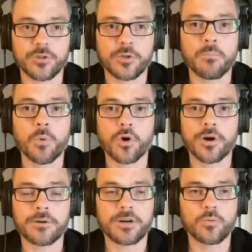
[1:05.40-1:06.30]

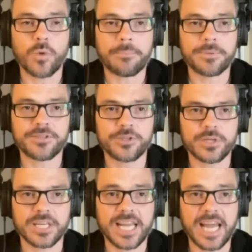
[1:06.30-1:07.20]
more weapons you
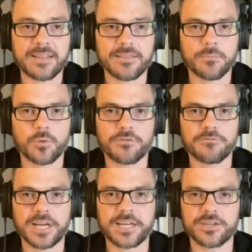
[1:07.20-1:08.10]
can get, the more
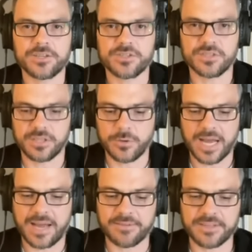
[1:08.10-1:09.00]
fighters you
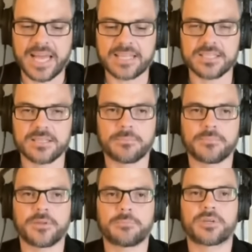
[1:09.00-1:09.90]
have, and that's the
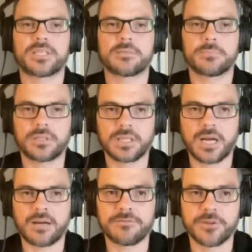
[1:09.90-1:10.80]
principle
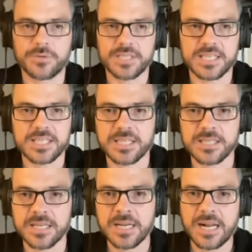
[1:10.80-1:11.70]
of the
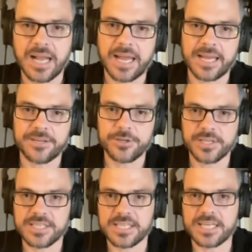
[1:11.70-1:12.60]
resistance. And you
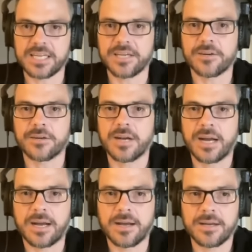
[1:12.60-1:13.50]
can see it here.
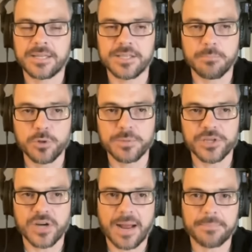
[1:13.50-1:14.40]
It's a booby
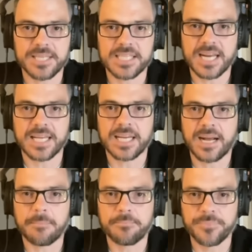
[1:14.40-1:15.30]
trap. He's setting it
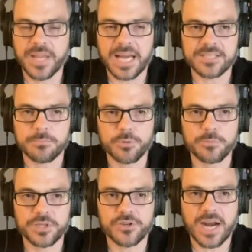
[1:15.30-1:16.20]
up as a
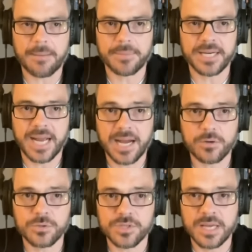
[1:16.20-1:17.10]
booby trap in a
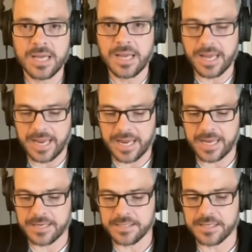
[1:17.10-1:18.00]
house,
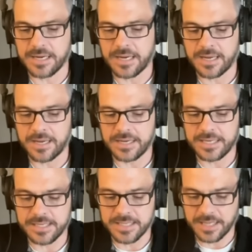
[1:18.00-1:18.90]
and
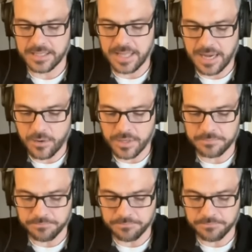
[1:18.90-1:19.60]
in Tel al-Hawa,